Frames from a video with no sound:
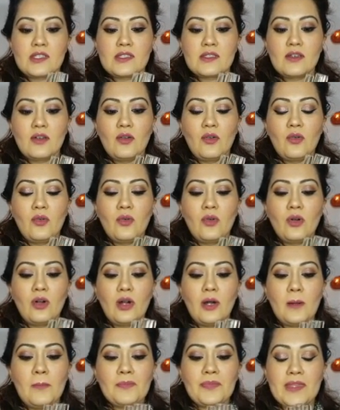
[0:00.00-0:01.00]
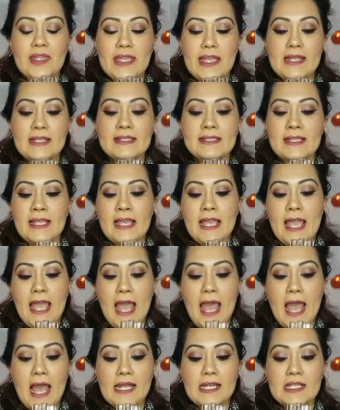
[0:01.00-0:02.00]
So yes.
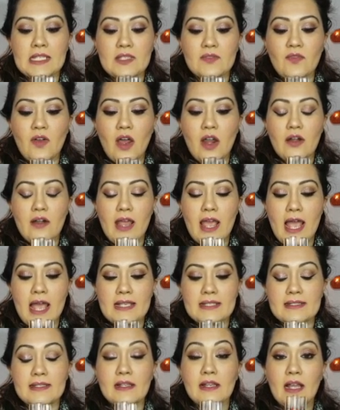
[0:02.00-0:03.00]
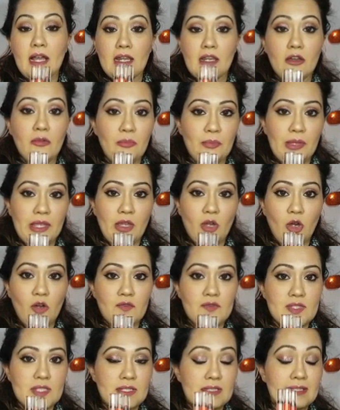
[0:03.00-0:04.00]
And as far as the color
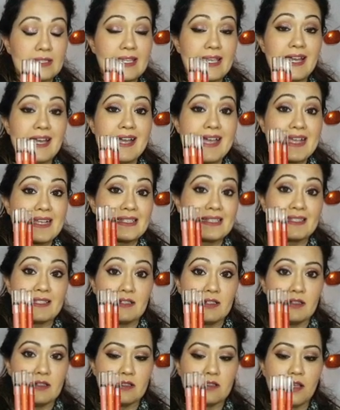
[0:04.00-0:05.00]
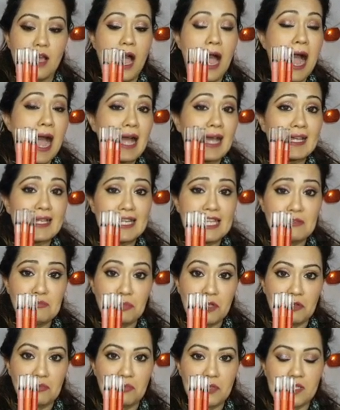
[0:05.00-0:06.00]
payoffs, they are excellent, highly
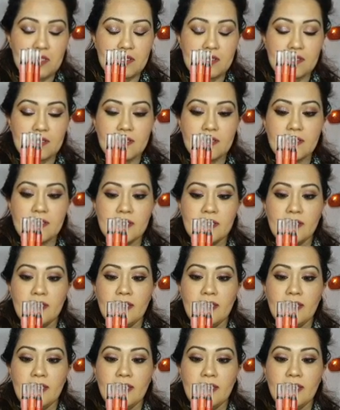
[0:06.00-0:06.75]
pigmented,